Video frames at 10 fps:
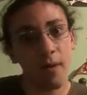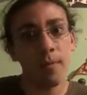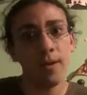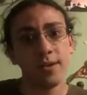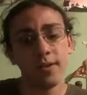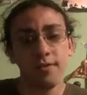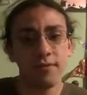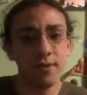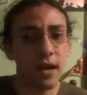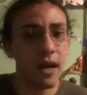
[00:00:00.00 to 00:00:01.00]
a bunch of
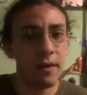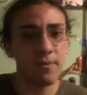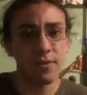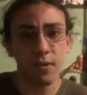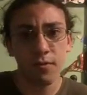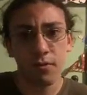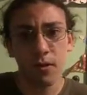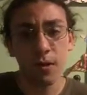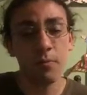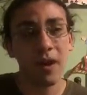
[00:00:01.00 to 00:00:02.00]
time, so
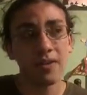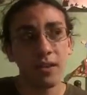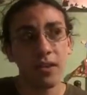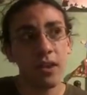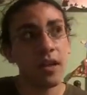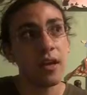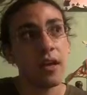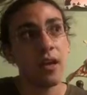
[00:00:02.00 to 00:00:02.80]
basically,